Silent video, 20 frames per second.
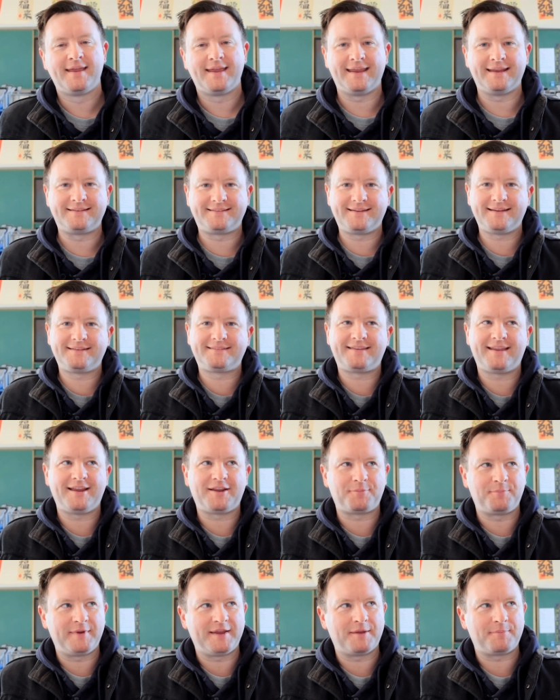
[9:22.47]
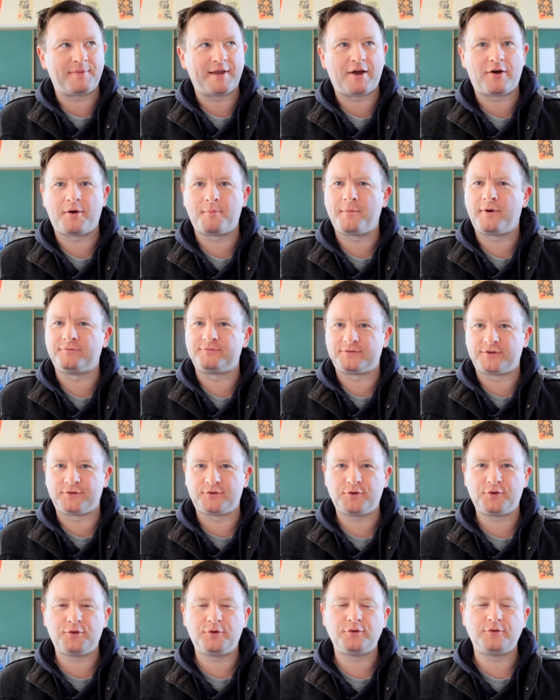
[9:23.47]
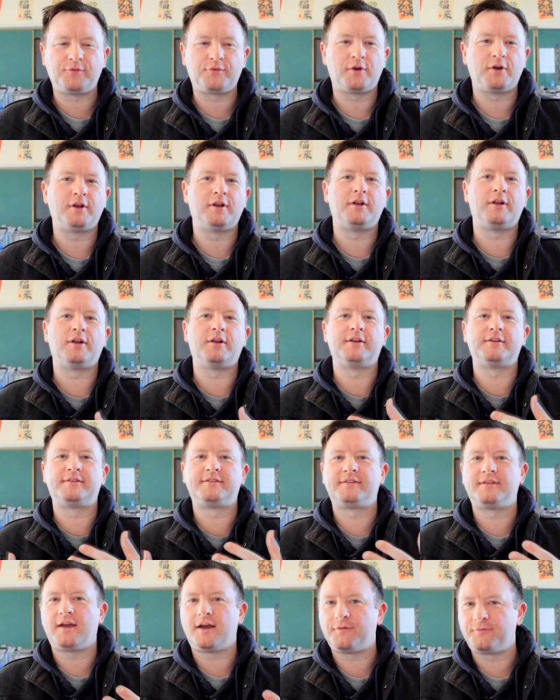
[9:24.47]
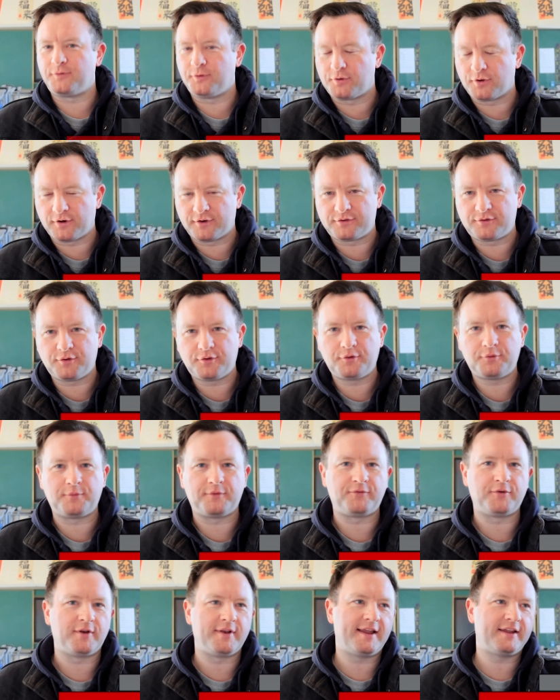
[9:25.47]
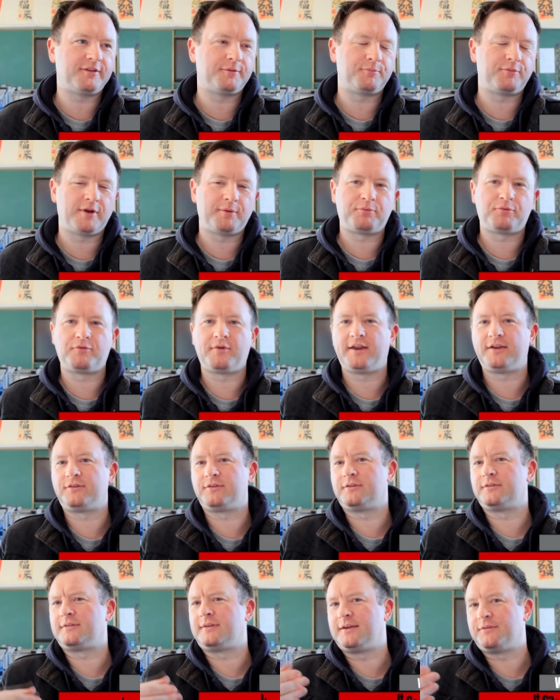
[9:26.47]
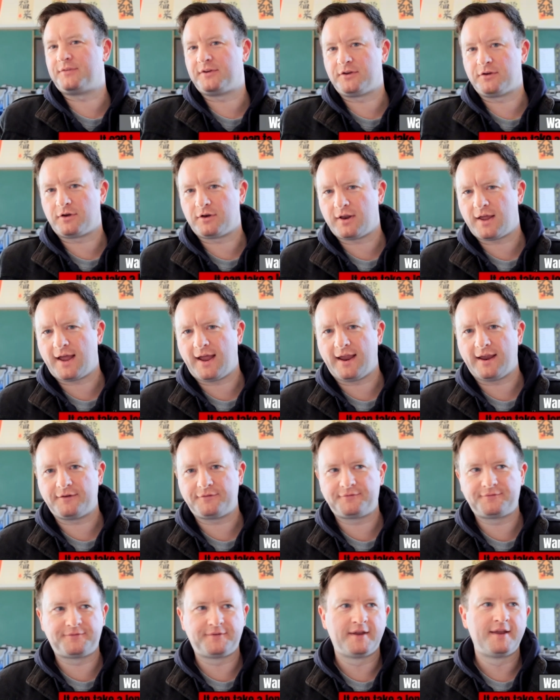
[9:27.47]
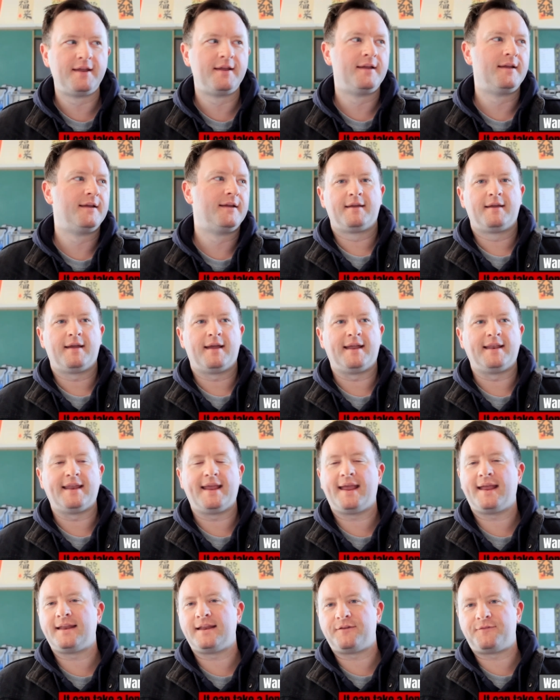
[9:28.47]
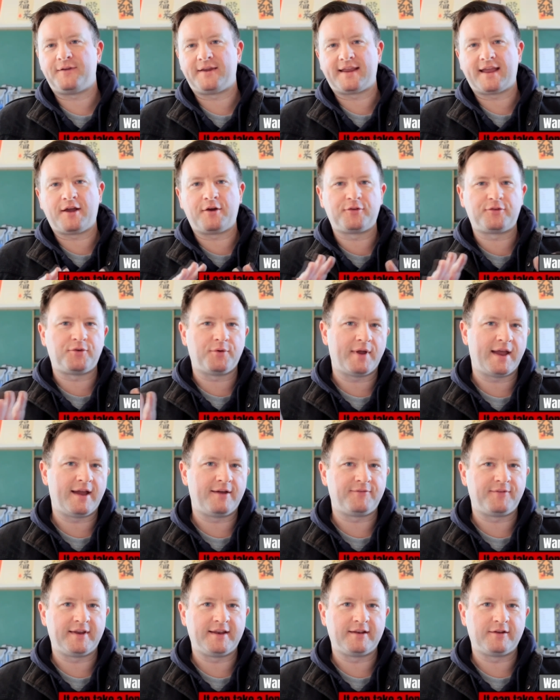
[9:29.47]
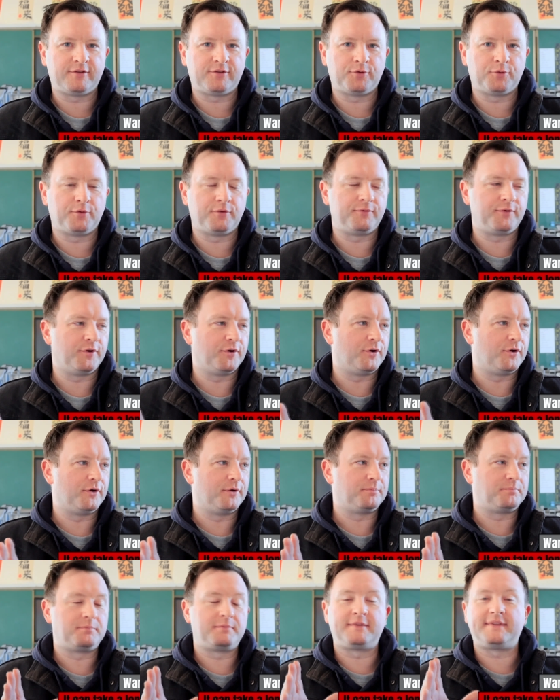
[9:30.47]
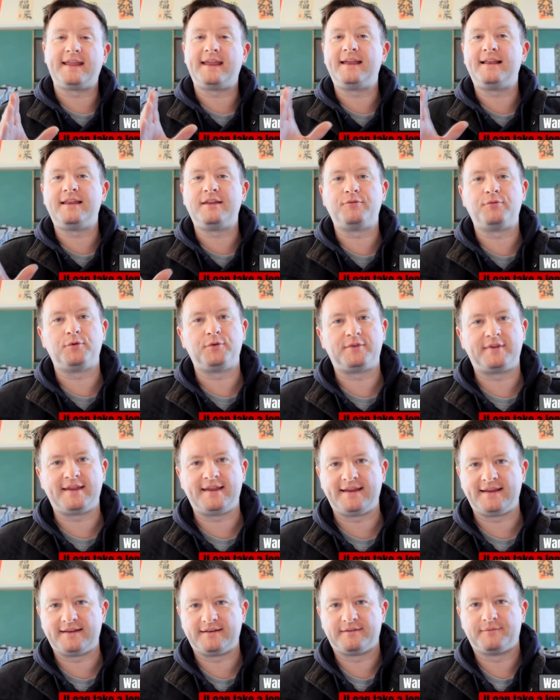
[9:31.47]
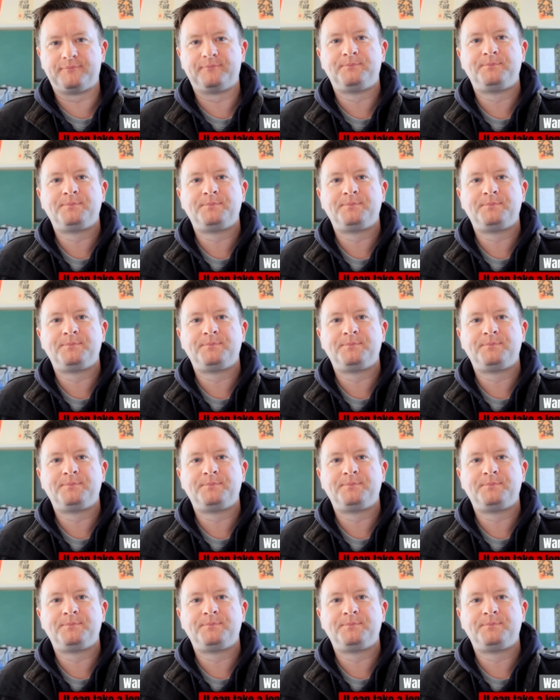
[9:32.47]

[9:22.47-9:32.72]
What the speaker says: It did take me about a month to do. You've got a lot of stuff you've got to do with your lesson preparations, living your life, and anything else you have in sort of your daily routine.